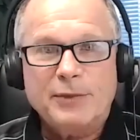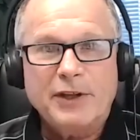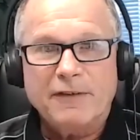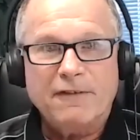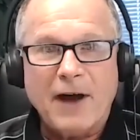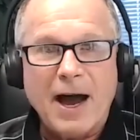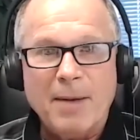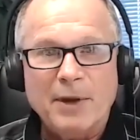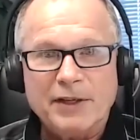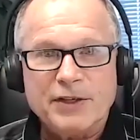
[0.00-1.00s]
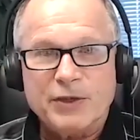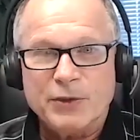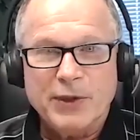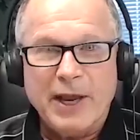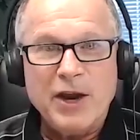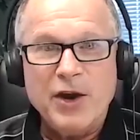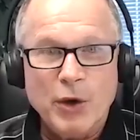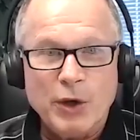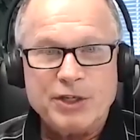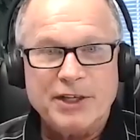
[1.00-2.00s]
to the farmer to then
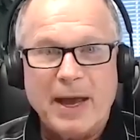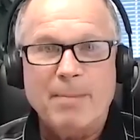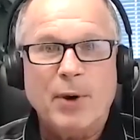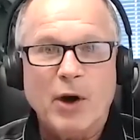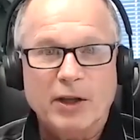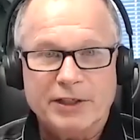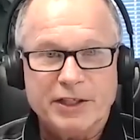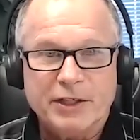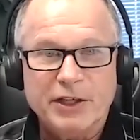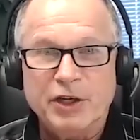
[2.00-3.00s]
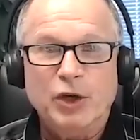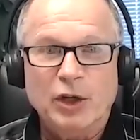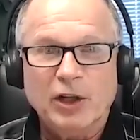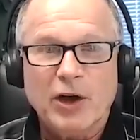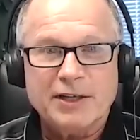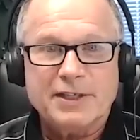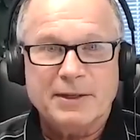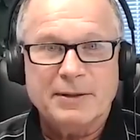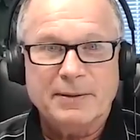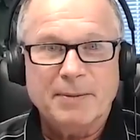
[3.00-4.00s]
nurture that biology and utilize
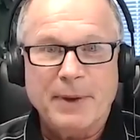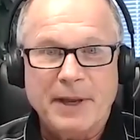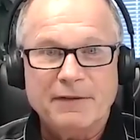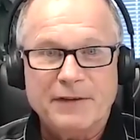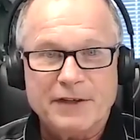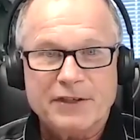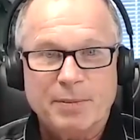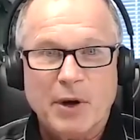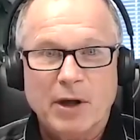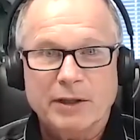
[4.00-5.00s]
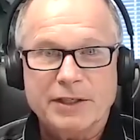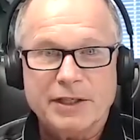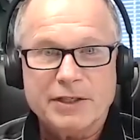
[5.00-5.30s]
the benefits of biology.